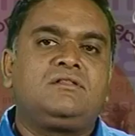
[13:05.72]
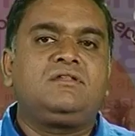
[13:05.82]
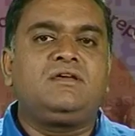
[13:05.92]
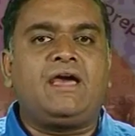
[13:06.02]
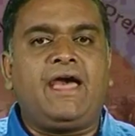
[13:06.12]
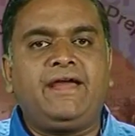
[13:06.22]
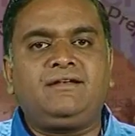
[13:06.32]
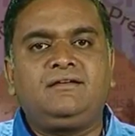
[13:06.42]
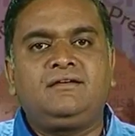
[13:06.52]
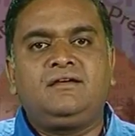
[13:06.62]
The
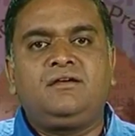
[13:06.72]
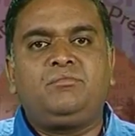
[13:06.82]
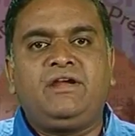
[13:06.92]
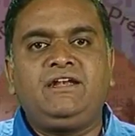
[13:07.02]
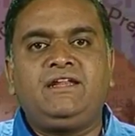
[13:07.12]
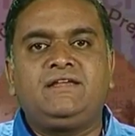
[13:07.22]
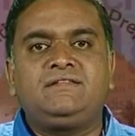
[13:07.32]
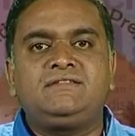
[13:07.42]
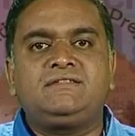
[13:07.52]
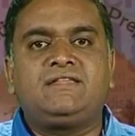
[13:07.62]
Act
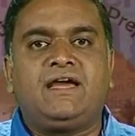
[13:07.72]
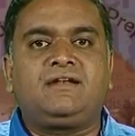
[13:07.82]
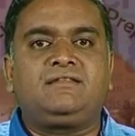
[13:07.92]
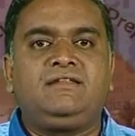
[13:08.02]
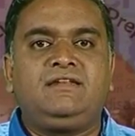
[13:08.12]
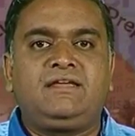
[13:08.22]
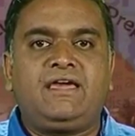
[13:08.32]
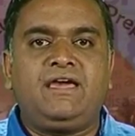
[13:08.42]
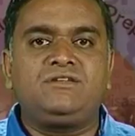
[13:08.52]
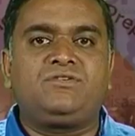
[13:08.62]
maintains that in
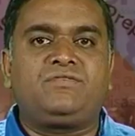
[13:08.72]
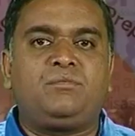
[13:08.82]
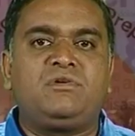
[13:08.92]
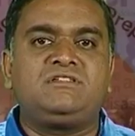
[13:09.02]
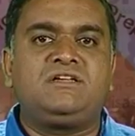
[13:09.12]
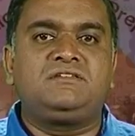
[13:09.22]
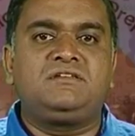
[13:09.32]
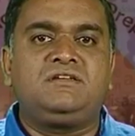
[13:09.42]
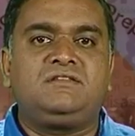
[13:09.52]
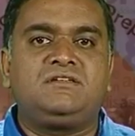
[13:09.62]
case of
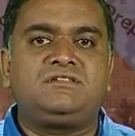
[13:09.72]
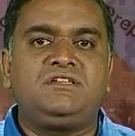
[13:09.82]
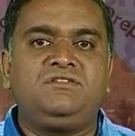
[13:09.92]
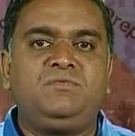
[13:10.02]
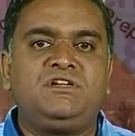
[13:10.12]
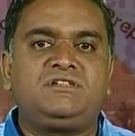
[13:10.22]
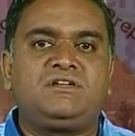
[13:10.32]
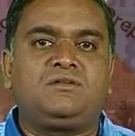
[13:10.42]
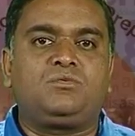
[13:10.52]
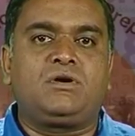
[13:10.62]
emergency, the Chief
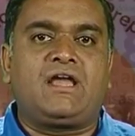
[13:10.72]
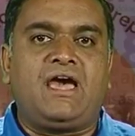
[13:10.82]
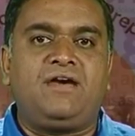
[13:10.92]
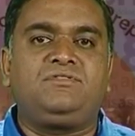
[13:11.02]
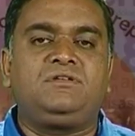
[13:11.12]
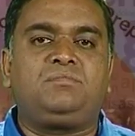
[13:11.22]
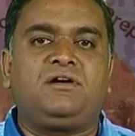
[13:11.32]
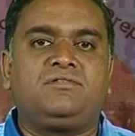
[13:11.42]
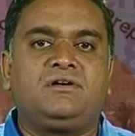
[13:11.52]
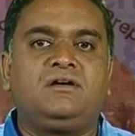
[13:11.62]
Minister would have the
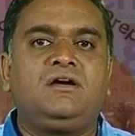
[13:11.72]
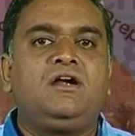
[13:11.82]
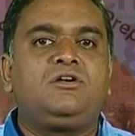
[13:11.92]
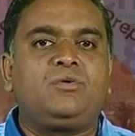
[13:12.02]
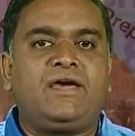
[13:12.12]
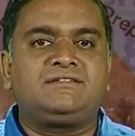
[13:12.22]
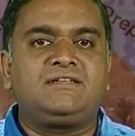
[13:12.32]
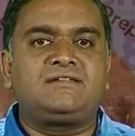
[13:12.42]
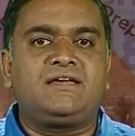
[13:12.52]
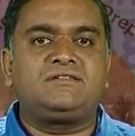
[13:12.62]
power to
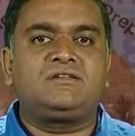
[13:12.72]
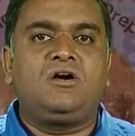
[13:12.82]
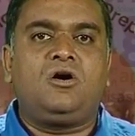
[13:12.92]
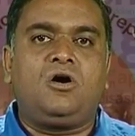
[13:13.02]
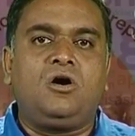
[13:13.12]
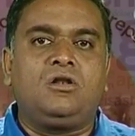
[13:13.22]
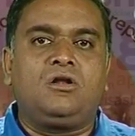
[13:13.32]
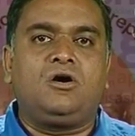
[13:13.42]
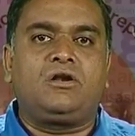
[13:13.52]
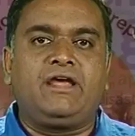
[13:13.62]
exercise all
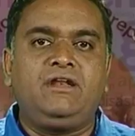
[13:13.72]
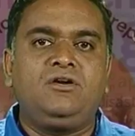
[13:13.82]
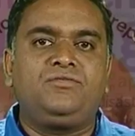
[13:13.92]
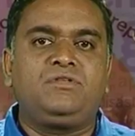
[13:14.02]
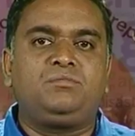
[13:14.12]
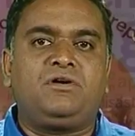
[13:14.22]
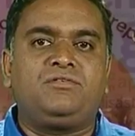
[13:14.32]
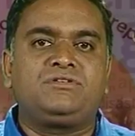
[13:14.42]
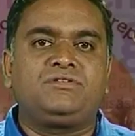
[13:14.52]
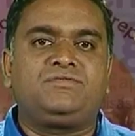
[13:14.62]
or any of the
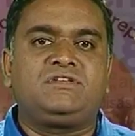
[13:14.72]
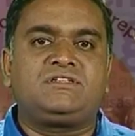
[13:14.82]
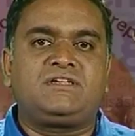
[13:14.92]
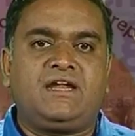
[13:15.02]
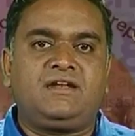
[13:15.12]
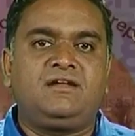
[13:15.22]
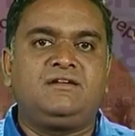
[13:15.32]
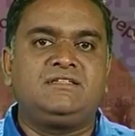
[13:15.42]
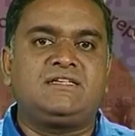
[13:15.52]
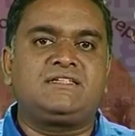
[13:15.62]
powers of the State
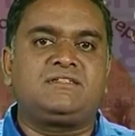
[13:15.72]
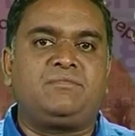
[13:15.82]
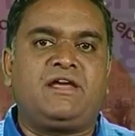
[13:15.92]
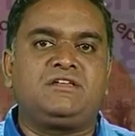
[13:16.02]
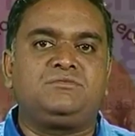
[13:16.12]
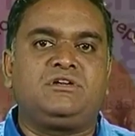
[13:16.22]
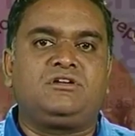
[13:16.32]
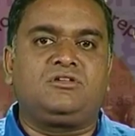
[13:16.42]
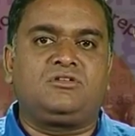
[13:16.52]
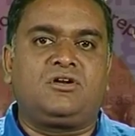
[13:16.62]
Disaster Management
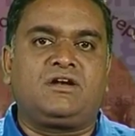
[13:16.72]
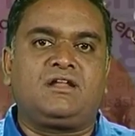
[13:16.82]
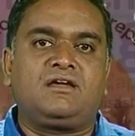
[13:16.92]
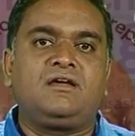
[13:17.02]
Authority,